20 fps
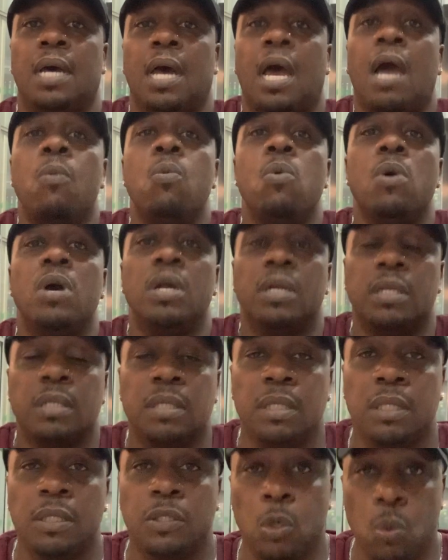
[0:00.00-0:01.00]
I want
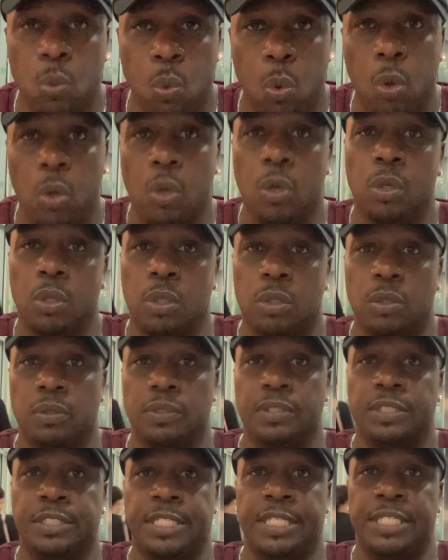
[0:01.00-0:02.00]
the world
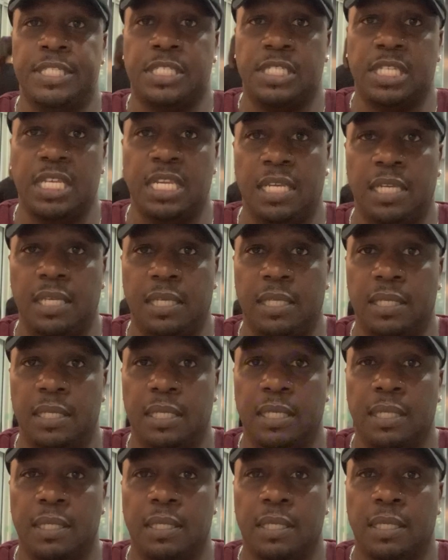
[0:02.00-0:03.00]
to see
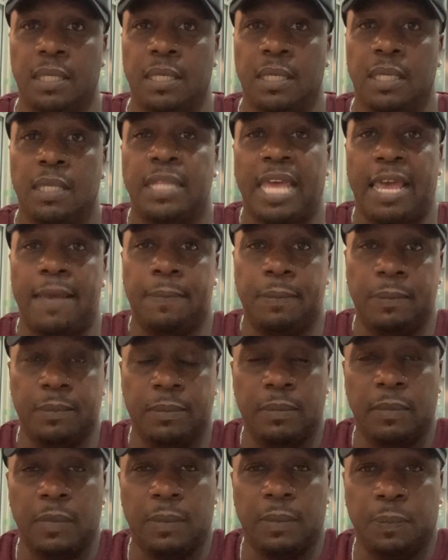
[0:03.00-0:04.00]
that
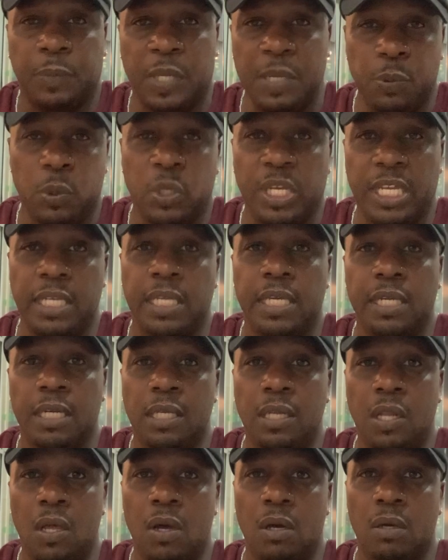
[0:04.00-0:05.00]
people can get
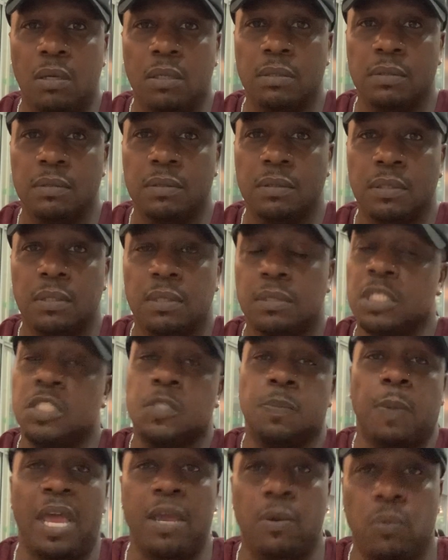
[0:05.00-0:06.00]
along
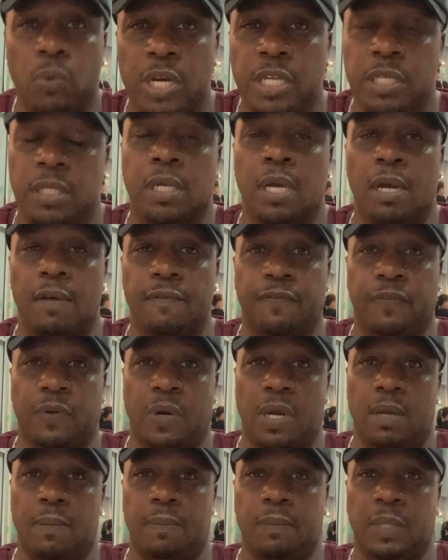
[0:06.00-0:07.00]
despite where you come from.